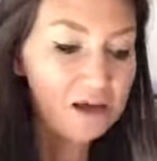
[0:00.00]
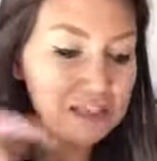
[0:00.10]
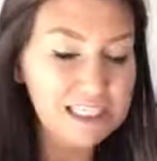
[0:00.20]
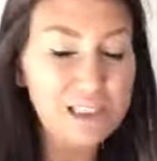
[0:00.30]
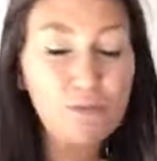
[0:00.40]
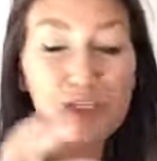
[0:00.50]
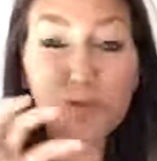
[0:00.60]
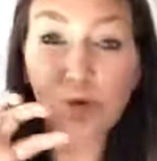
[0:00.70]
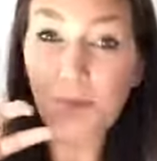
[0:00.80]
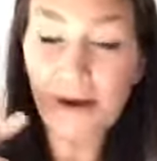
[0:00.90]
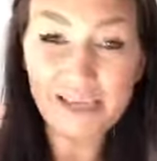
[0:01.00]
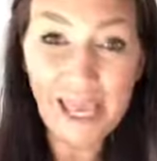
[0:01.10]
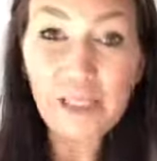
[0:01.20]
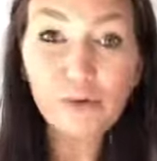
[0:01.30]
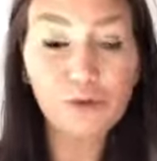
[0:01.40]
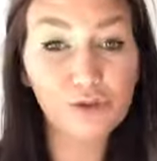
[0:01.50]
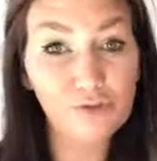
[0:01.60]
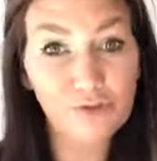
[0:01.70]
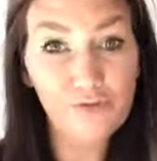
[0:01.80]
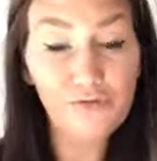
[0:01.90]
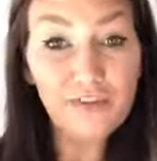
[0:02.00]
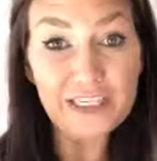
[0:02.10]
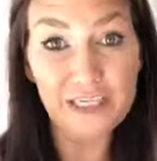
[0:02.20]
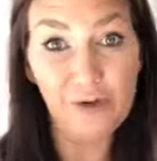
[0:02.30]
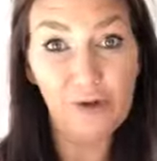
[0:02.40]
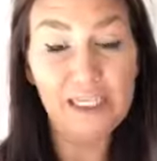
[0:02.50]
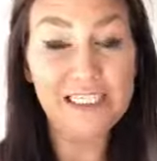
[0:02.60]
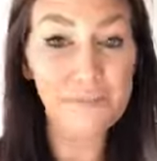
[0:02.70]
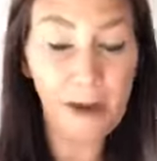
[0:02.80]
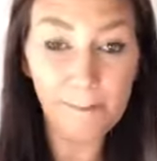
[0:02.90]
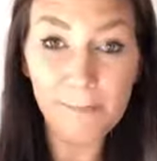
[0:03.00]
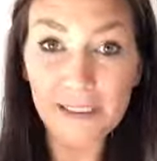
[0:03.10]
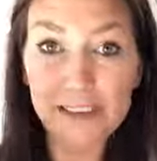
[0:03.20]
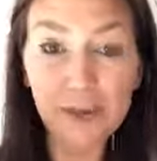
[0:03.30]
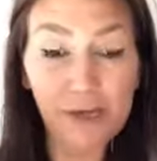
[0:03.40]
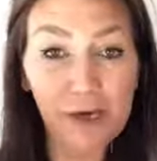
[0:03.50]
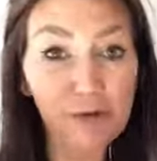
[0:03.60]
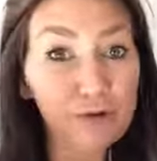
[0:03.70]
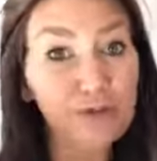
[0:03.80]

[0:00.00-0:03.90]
because this one is all about getting your children physical. It's about building up their core